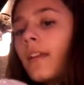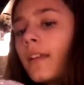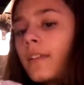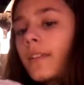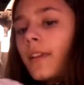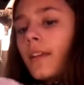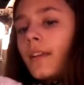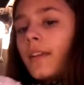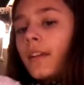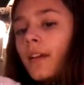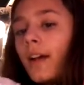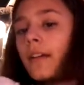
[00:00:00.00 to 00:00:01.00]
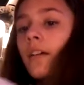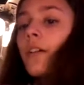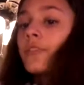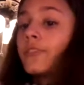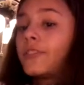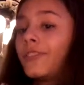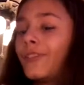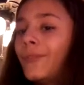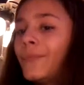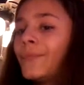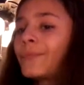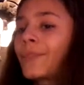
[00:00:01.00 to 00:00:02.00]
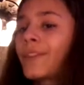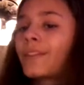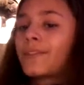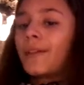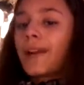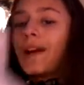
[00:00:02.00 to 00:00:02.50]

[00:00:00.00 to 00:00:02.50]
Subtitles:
And then so I